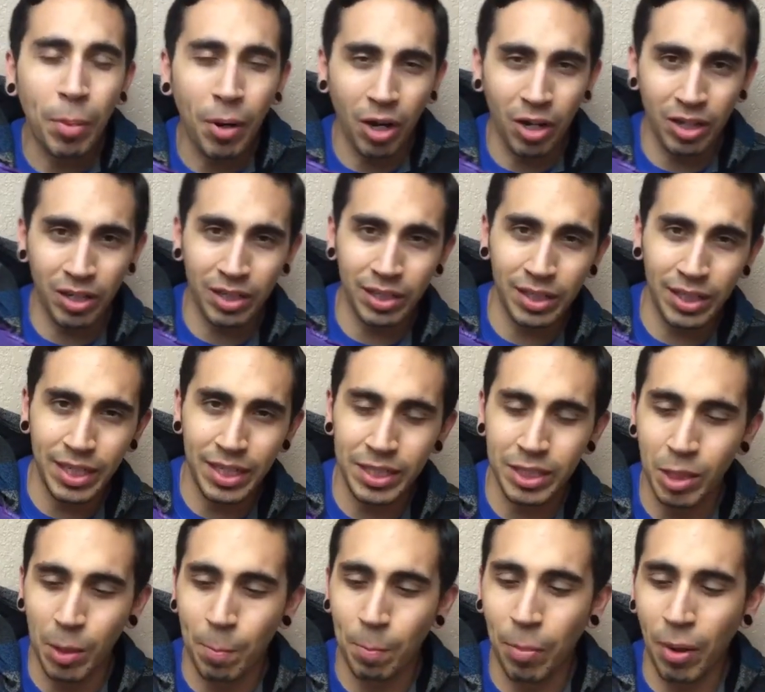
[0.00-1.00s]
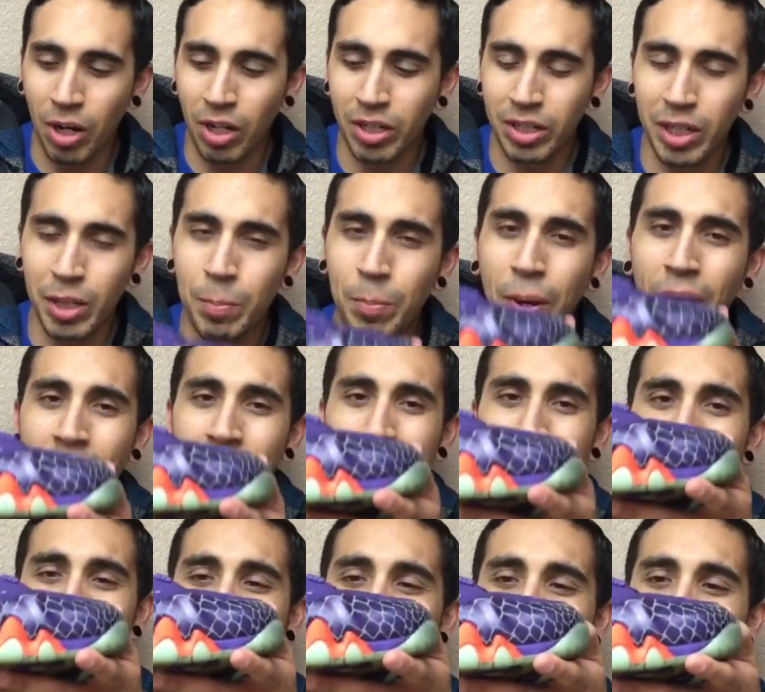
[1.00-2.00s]
Barkleys, Barkley
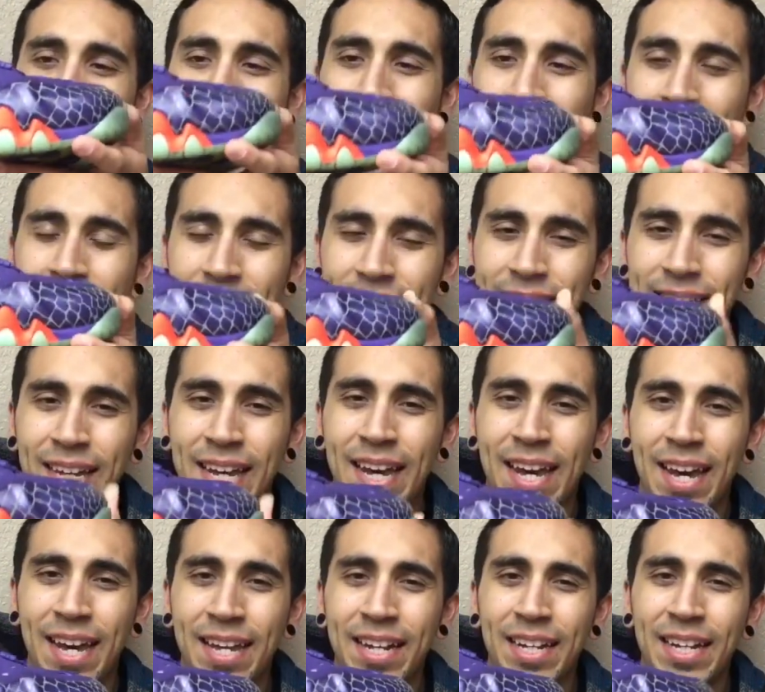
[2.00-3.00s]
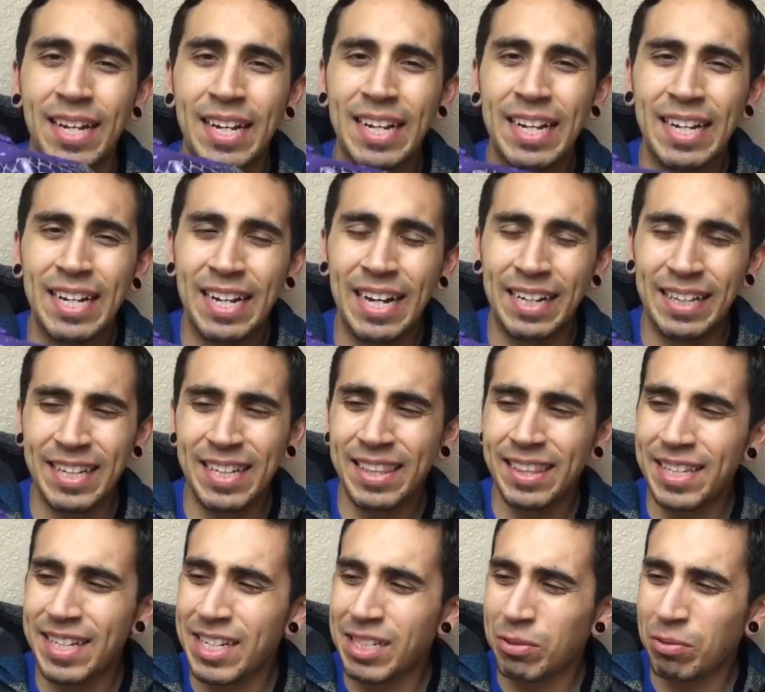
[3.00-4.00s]
Posite Max, and I
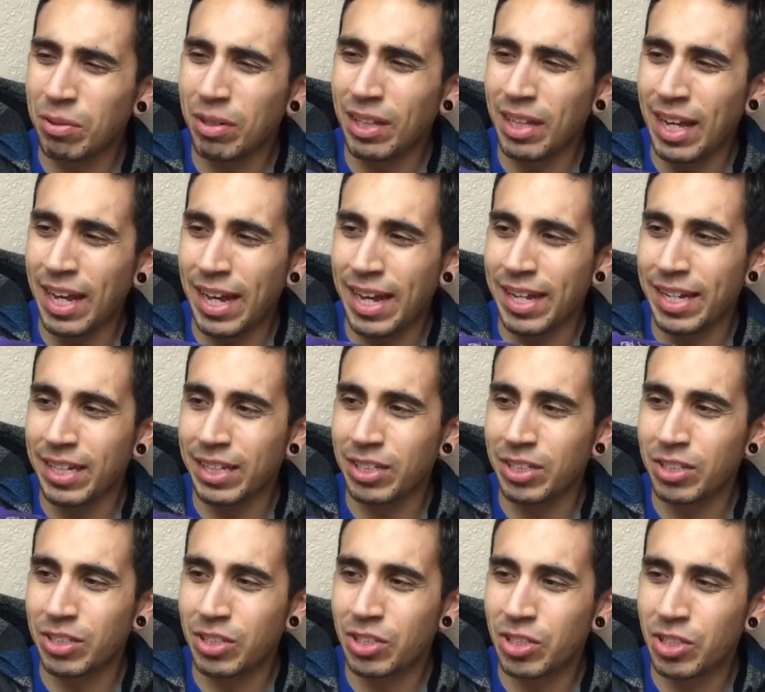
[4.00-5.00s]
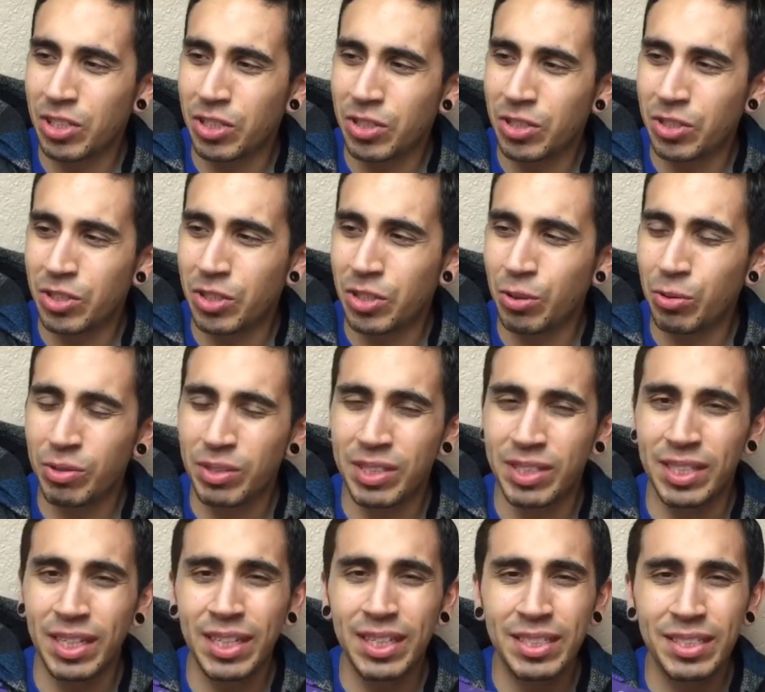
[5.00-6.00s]
think these were like
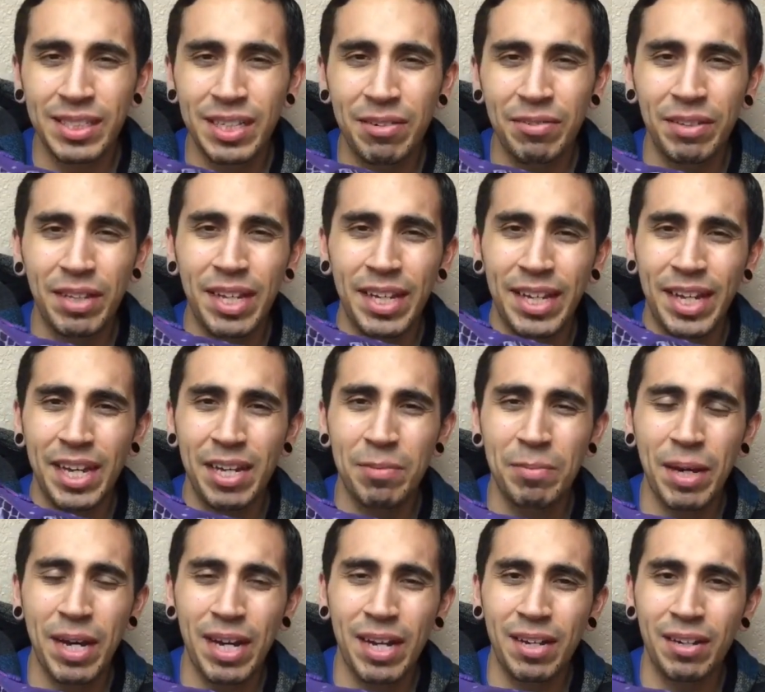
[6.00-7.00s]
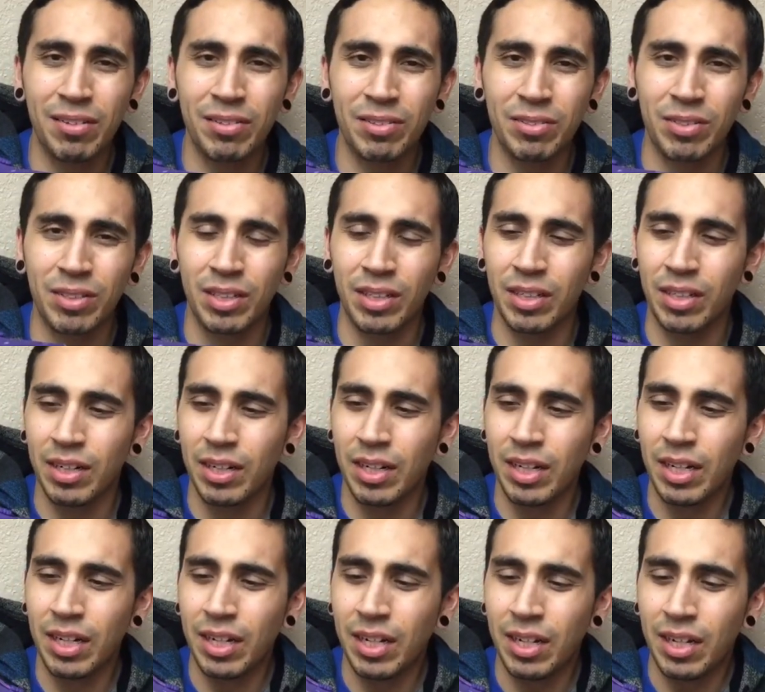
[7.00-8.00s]
260 when they came out, or
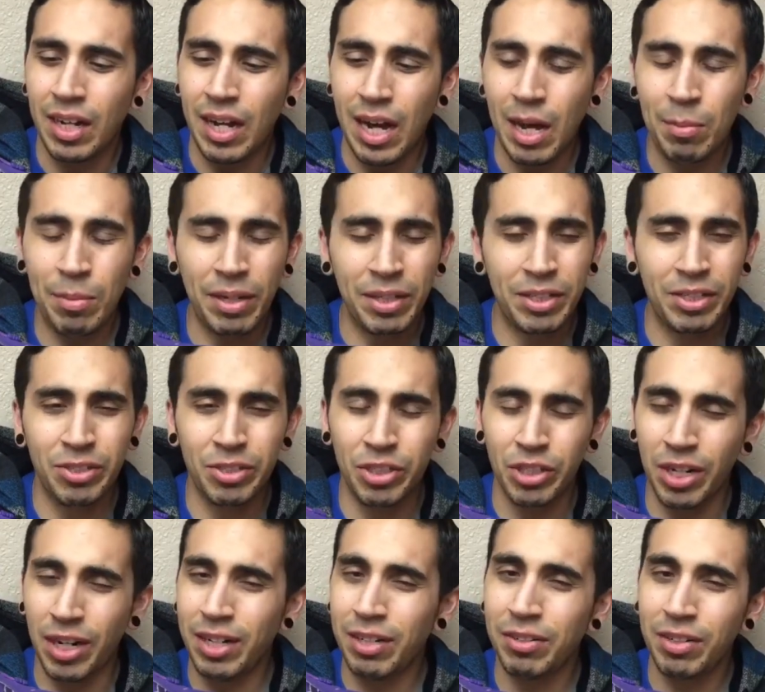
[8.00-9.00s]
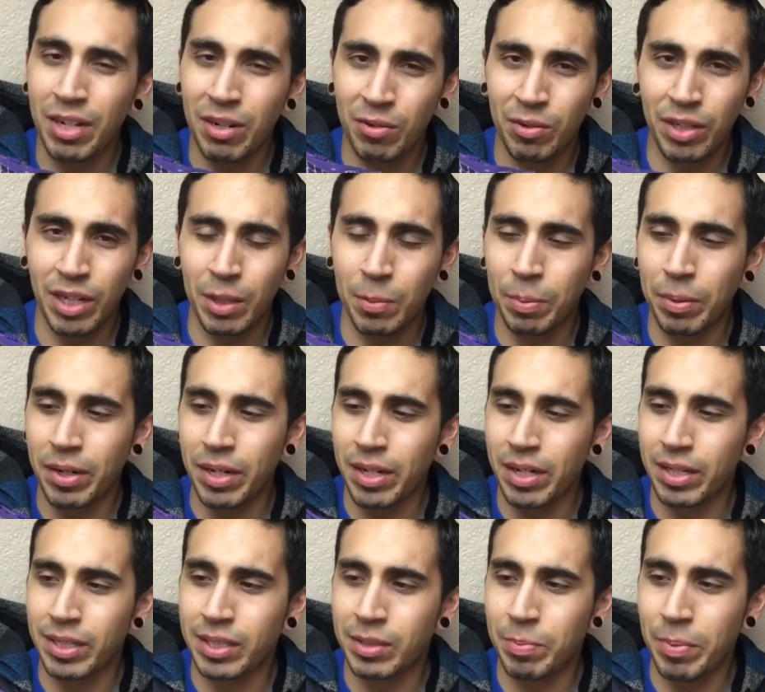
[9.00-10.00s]
I'm not too sure. I know they were like pretty
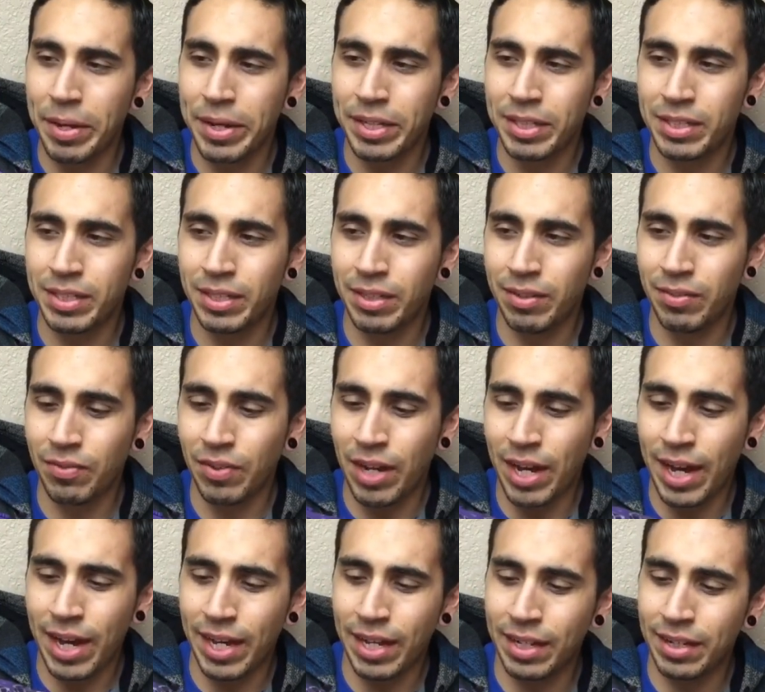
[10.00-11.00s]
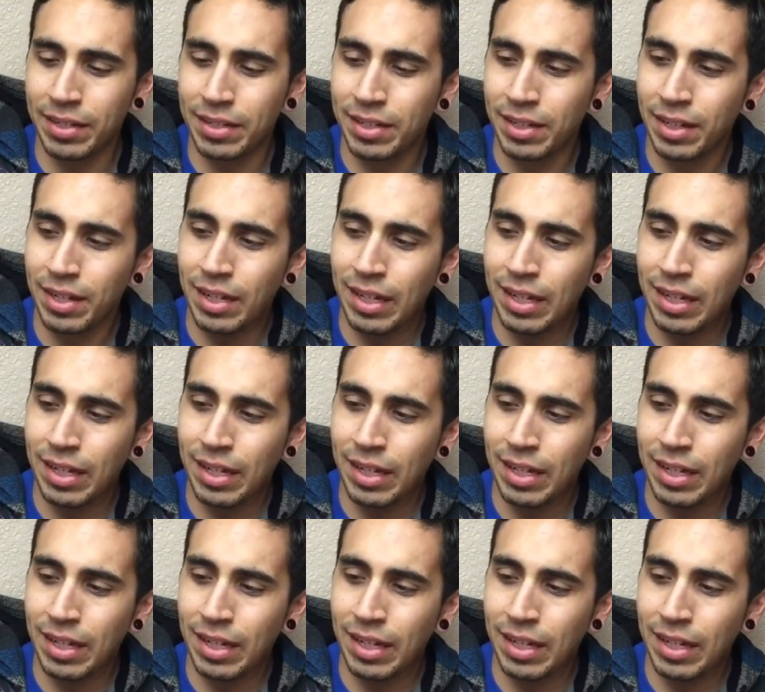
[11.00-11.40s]
expensive, and